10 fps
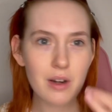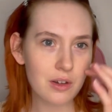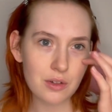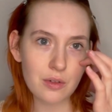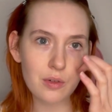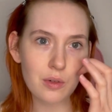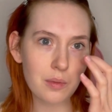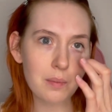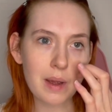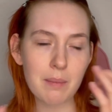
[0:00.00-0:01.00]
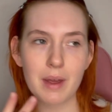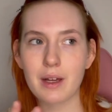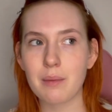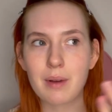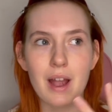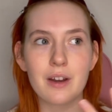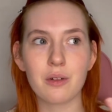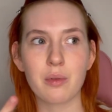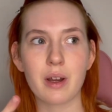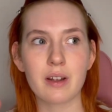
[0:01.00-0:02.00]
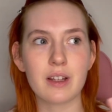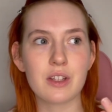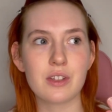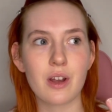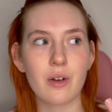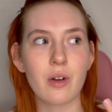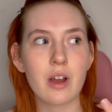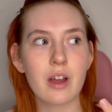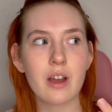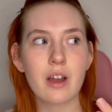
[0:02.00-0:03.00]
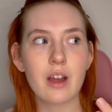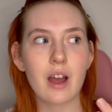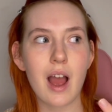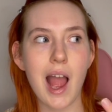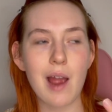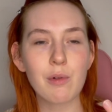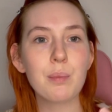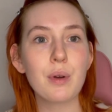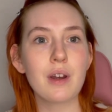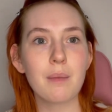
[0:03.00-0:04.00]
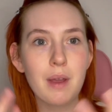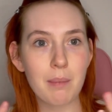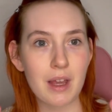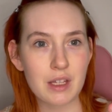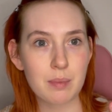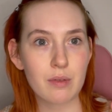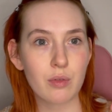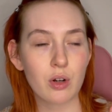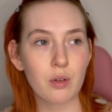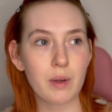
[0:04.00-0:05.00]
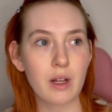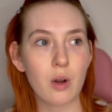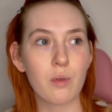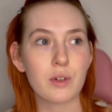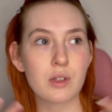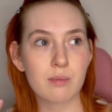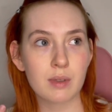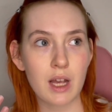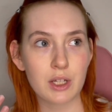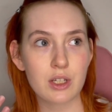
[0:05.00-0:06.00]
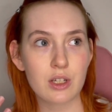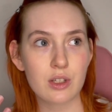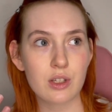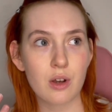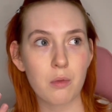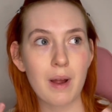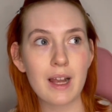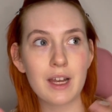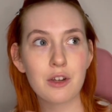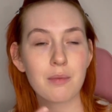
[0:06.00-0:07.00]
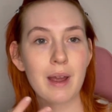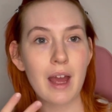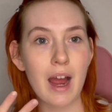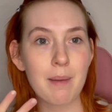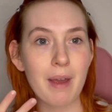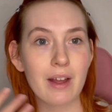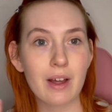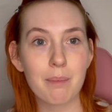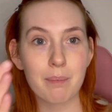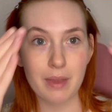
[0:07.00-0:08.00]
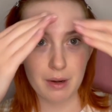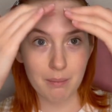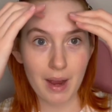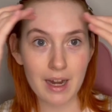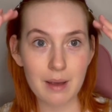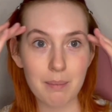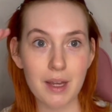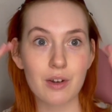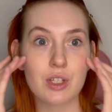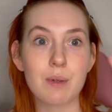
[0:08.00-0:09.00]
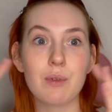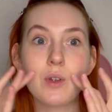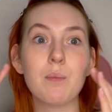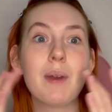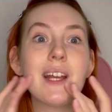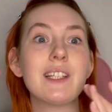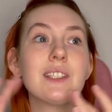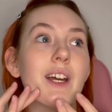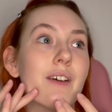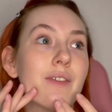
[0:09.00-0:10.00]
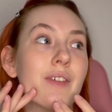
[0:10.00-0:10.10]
do my makeup kind of weirdly. So I will put on my base before we go over to blush. So while I do my eye makeup, there might appear some new base stuff.